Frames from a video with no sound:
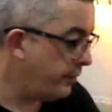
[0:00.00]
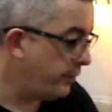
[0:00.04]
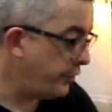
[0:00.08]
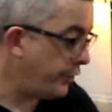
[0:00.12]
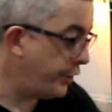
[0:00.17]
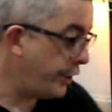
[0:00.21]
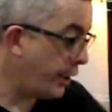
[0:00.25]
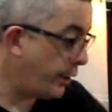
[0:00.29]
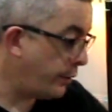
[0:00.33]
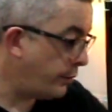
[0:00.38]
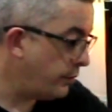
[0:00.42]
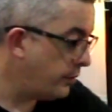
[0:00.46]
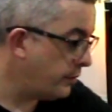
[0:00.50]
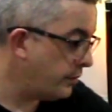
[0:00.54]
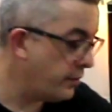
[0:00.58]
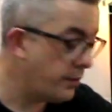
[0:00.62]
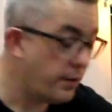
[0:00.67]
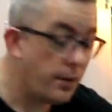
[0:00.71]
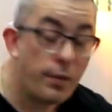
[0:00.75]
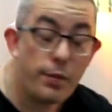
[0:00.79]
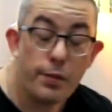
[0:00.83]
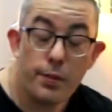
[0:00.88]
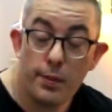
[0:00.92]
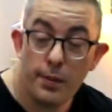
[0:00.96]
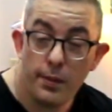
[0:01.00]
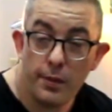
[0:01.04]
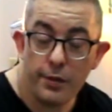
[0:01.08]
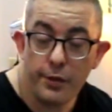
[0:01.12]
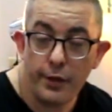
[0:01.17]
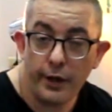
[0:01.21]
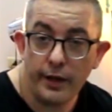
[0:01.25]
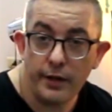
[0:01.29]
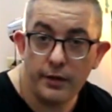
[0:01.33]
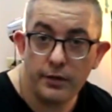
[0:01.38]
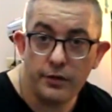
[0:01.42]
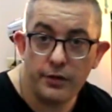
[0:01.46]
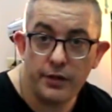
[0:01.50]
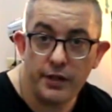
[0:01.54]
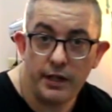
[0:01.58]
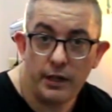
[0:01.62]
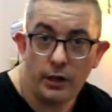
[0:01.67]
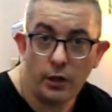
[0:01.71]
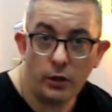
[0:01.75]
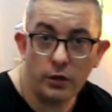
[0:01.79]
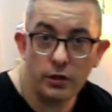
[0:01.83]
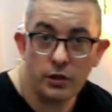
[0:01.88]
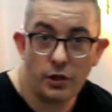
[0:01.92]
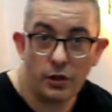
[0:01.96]
you know, that the
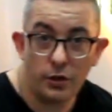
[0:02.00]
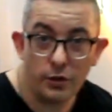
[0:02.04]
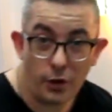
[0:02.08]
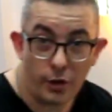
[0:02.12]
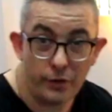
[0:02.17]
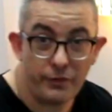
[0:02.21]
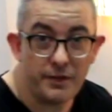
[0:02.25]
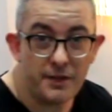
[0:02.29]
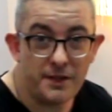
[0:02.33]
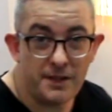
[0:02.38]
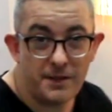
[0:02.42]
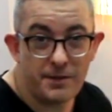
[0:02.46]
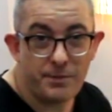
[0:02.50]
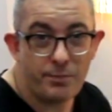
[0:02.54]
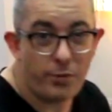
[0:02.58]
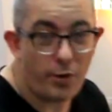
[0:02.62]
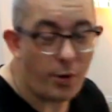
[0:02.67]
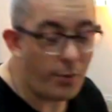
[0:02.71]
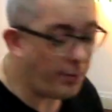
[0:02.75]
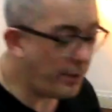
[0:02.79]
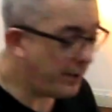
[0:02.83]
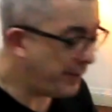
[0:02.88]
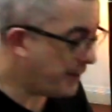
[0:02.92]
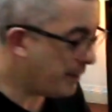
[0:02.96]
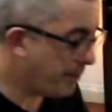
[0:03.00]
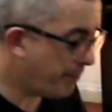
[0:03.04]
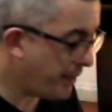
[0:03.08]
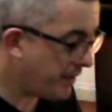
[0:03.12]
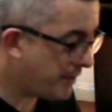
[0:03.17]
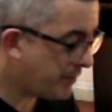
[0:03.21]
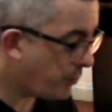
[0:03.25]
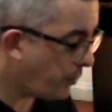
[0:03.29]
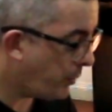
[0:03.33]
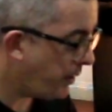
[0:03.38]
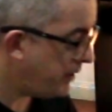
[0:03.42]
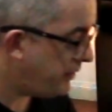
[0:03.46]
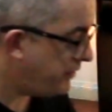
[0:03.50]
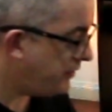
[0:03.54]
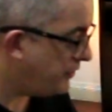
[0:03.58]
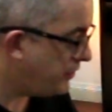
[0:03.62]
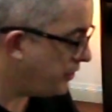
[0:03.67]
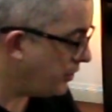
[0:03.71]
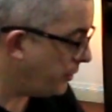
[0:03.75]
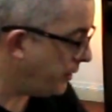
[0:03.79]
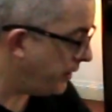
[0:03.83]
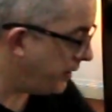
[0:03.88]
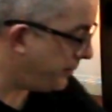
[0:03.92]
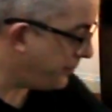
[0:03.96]
Hong Kong office is probably the best way to
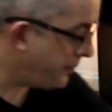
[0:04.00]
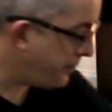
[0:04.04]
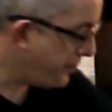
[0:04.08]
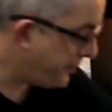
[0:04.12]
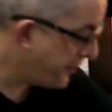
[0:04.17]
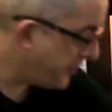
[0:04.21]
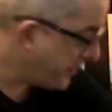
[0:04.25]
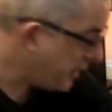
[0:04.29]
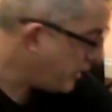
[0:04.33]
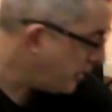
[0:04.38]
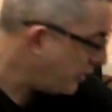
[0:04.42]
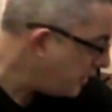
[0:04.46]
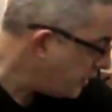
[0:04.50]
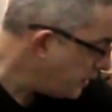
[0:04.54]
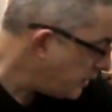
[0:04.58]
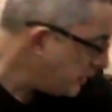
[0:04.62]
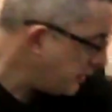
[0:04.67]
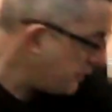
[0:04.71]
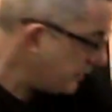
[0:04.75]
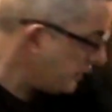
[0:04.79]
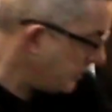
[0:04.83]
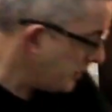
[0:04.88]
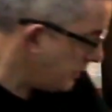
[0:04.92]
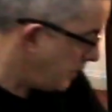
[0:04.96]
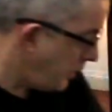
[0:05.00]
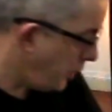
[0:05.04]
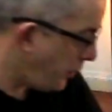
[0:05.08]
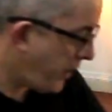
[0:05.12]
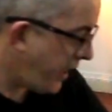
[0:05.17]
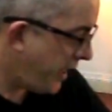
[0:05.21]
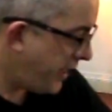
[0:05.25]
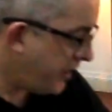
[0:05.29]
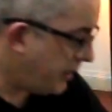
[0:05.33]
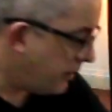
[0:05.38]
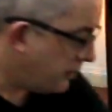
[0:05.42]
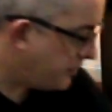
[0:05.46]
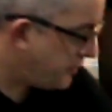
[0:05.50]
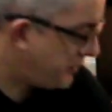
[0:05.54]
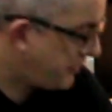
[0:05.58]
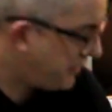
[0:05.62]
do it. Okay,